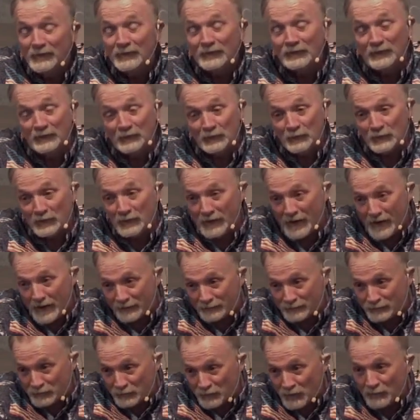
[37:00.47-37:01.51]
You will
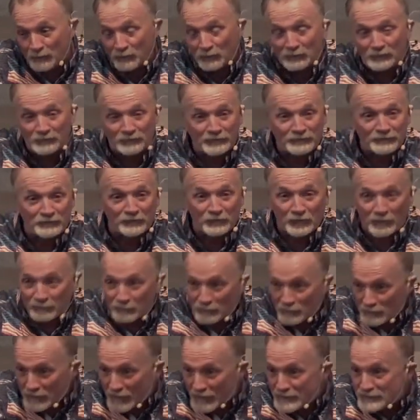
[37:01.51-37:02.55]
have troubles and
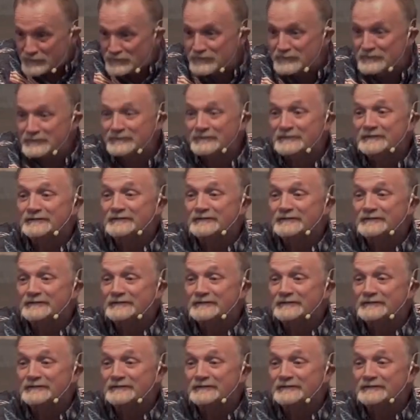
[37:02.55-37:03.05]
tribulations.